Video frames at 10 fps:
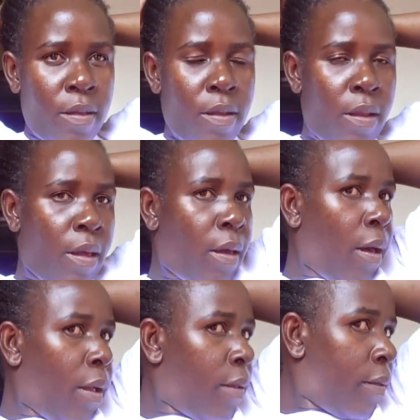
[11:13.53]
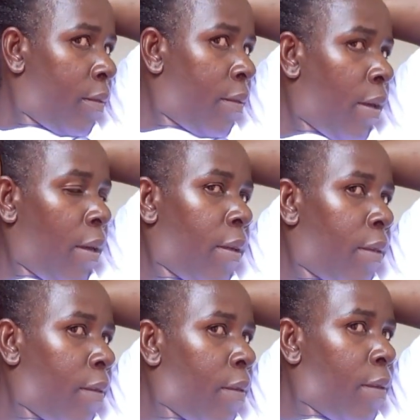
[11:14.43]
and I can tie
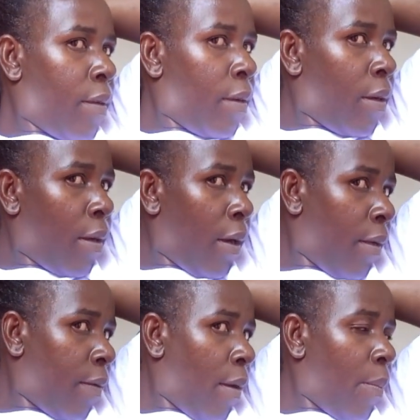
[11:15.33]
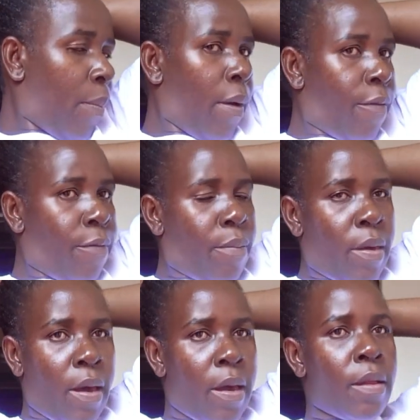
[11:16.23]
it as a puff
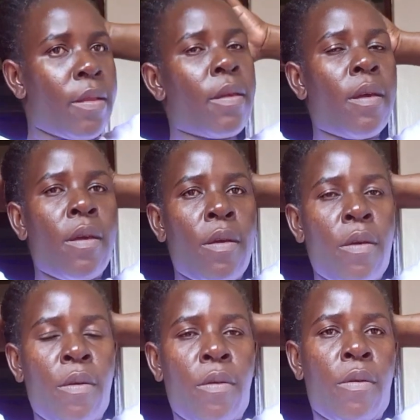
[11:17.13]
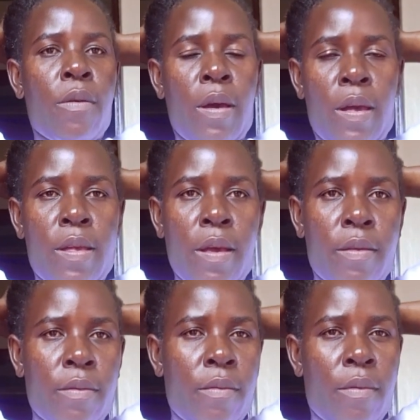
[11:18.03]
behind, or I
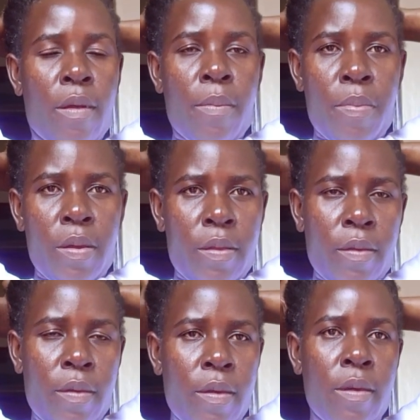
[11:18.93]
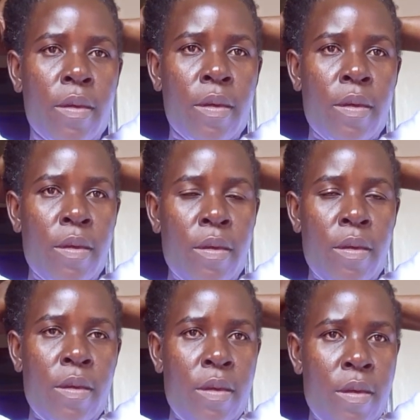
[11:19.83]
just grab it
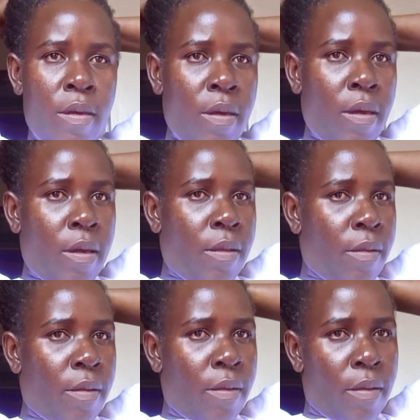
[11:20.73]
and